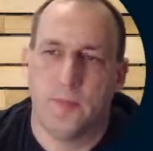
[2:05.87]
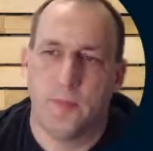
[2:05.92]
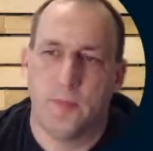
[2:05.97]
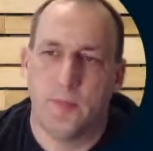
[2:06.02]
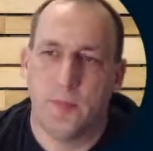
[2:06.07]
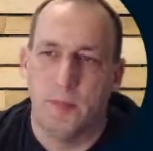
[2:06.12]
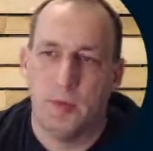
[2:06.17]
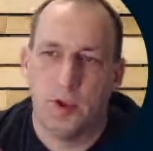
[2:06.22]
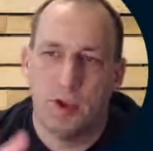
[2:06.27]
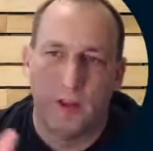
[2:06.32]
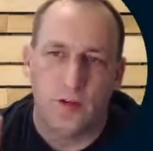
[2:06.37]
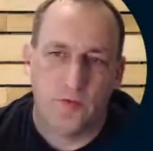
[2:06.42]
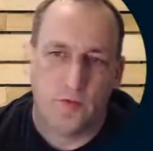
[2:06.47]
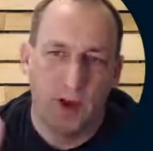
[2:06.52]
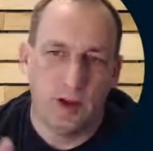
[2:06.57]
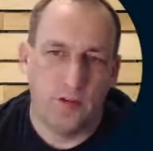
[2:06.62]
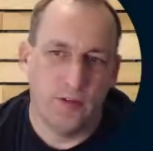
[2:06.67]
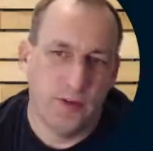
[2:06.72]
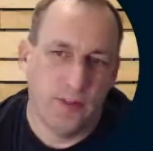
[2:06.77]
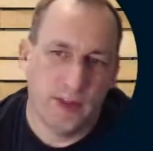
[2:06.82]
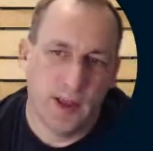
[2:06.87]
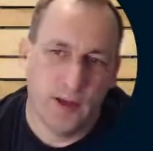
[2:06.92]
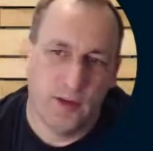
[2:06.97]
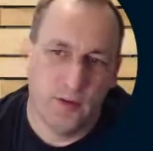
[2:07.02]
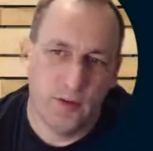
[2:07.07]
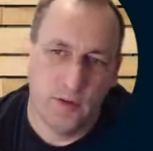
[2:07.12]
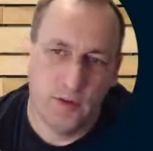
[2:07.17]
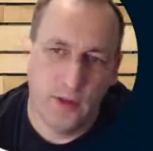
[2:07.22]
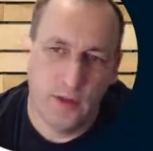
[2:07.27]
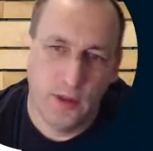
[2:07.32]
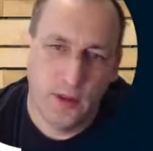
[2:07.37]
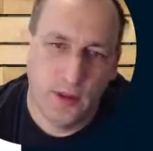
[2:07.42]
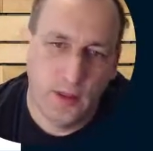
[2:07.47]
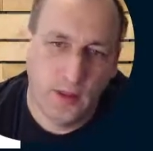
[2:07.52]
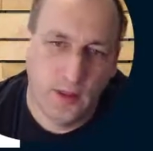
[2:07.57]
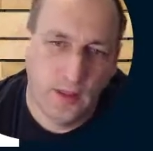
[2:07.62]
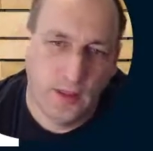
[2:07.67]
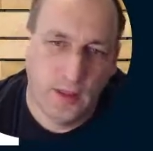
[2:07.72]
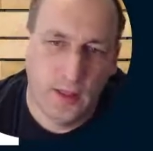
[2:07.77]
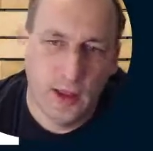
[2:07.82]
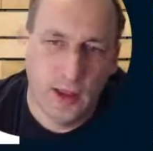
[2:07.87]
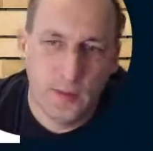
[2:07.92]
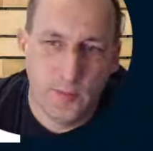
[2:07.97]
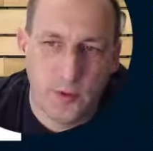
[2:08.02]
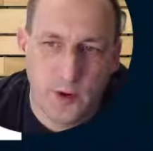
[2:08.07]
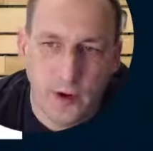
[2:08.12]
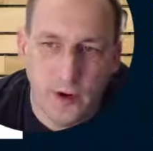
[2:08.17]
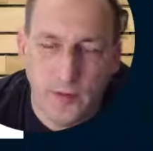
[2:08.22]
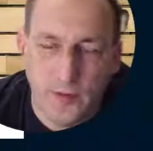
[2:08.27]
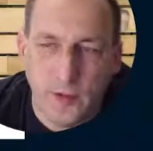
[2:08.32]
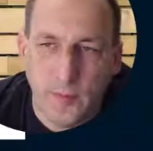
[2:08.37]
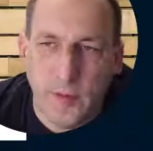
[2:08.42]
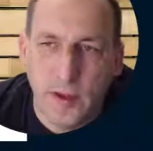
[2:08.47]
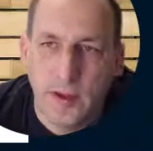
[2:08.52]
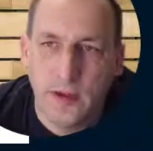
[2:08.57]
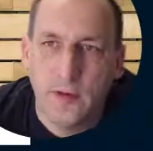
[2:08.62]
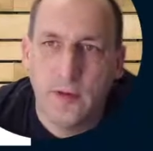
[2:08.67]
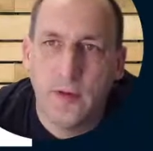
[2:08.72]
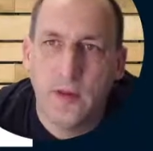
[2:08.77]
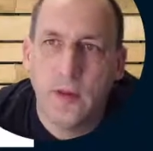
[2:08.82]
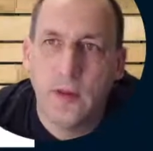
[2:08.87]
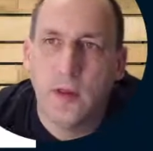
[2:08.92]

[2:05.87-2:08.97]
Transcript: Maybe you can render it down to the library somehow.